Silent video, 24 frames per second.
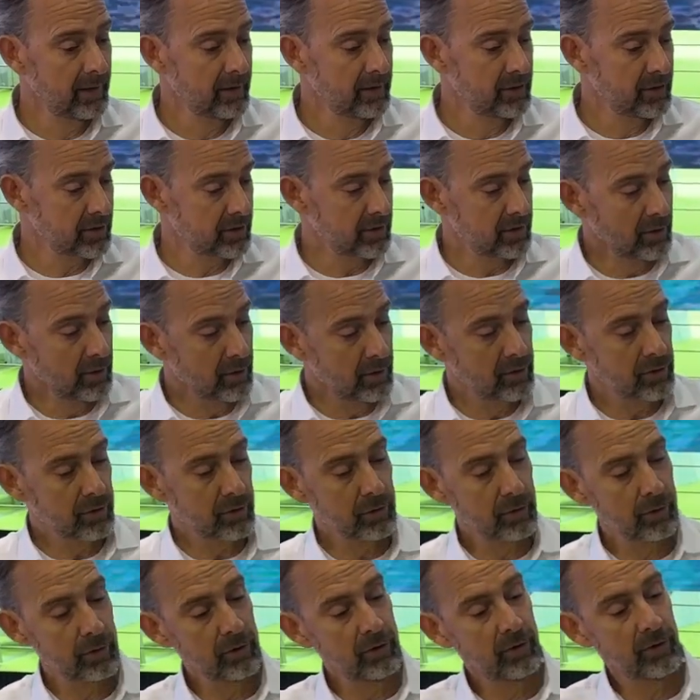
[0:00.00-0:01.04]
Just looks
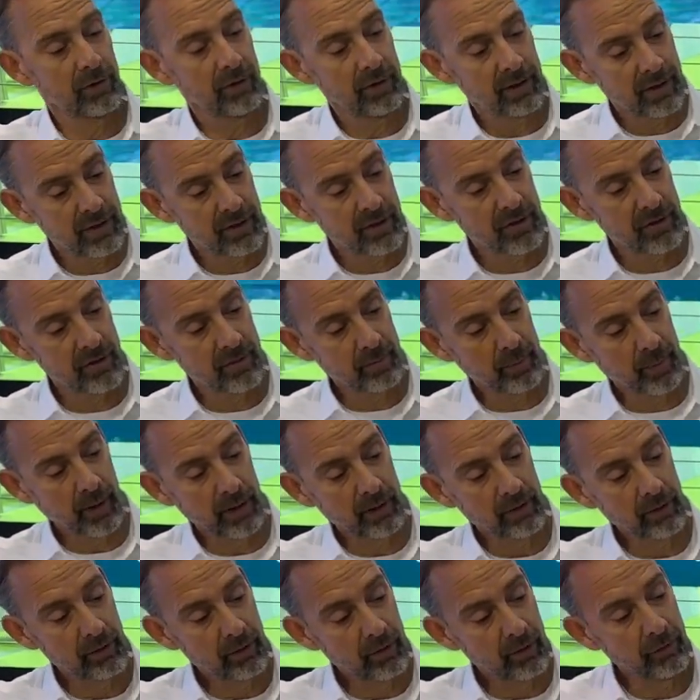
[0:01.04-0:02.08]
good. This is a
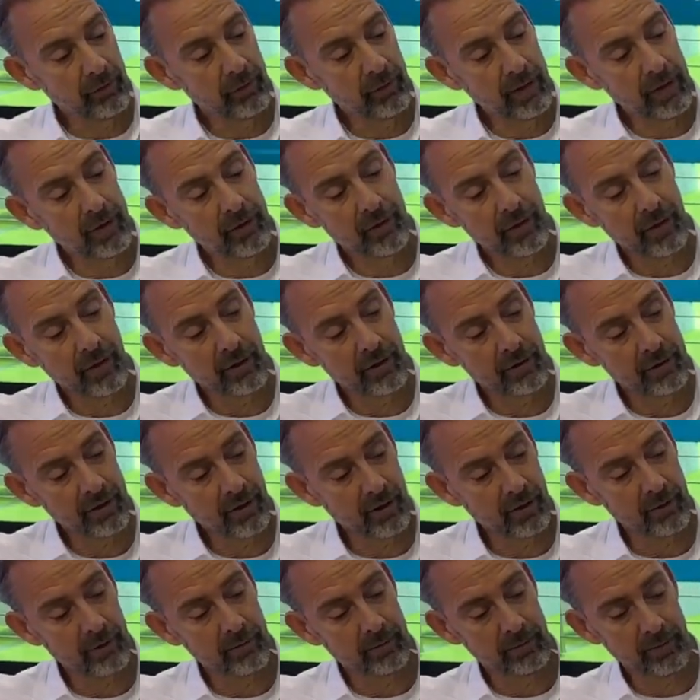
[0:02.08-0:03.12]
practical feature
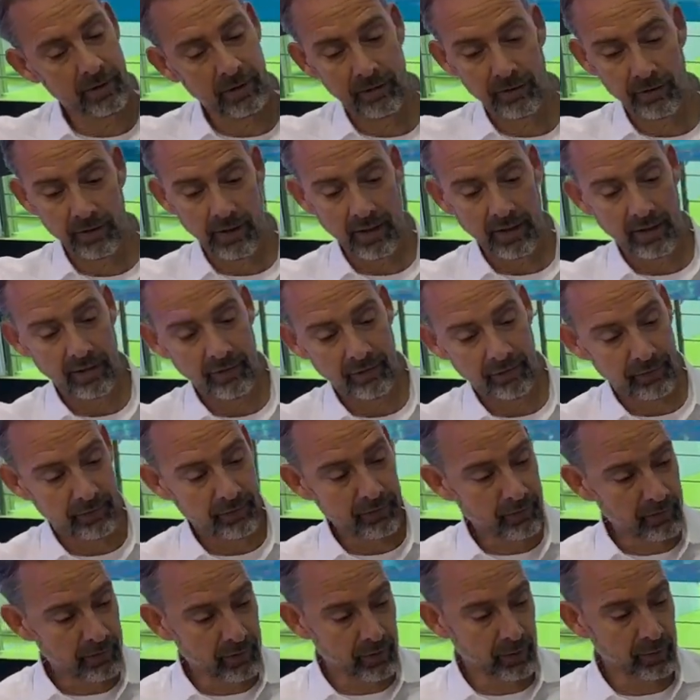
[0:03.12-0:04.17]
so that you have
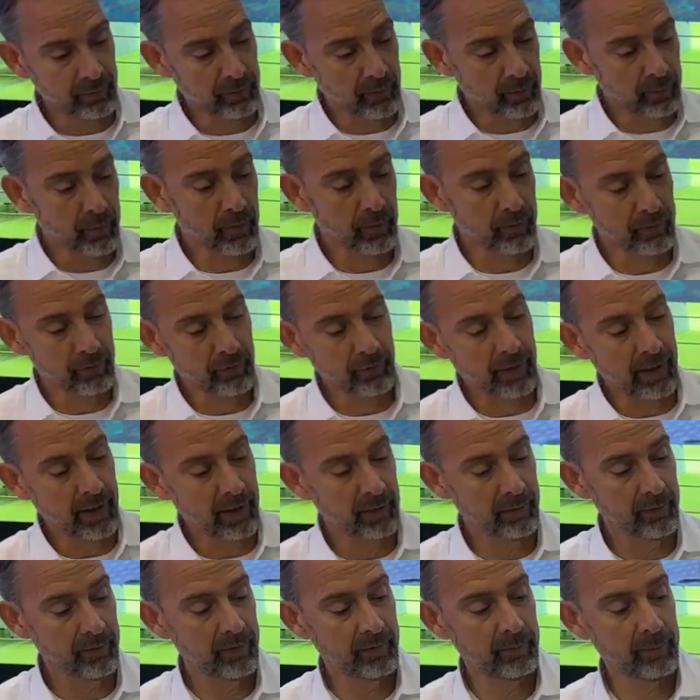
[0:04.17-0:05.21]
room to move
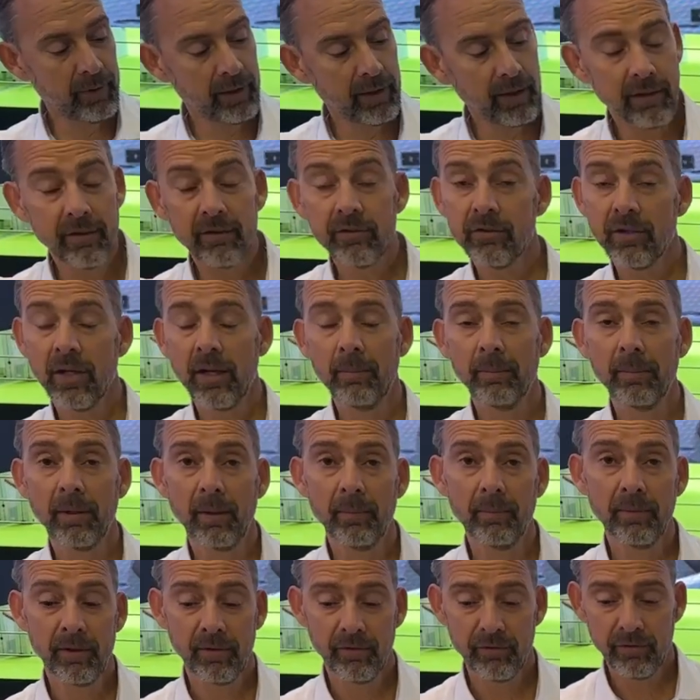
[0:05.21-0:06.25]
around, but at the same
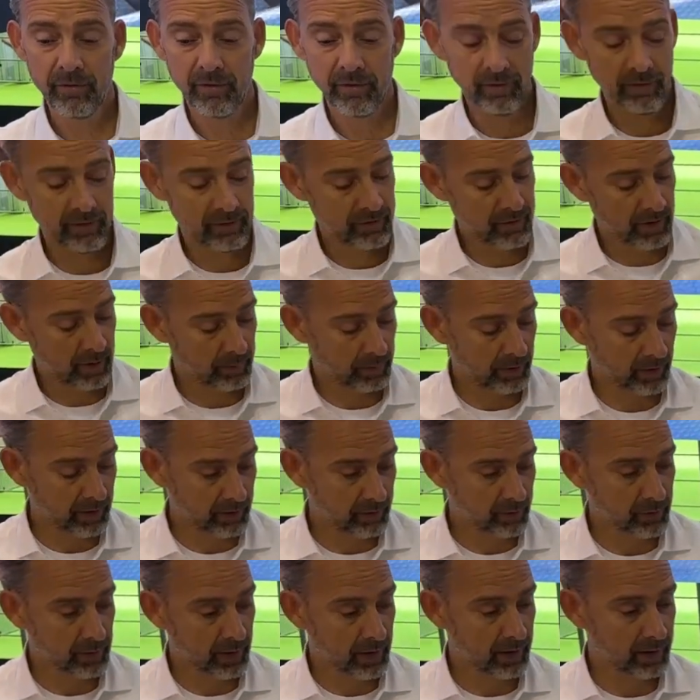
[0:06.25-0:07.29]
time you have something
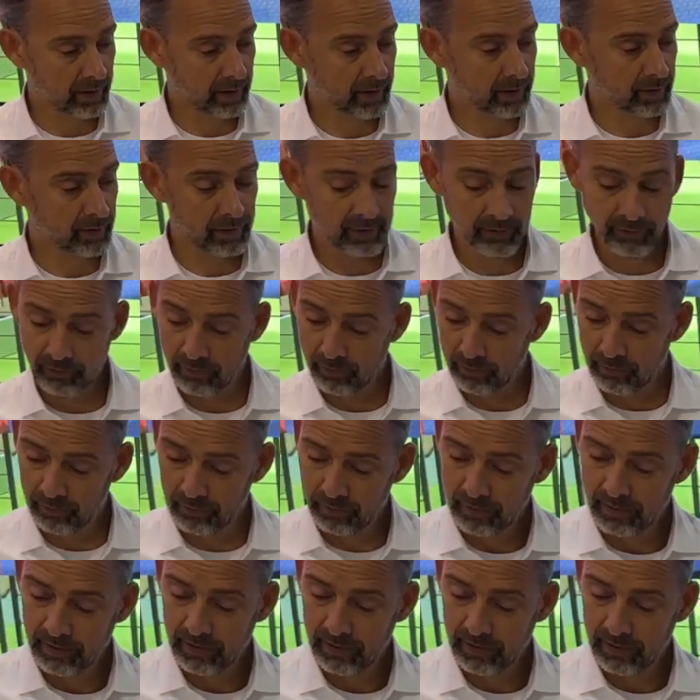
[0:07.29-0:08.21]
to hang on to.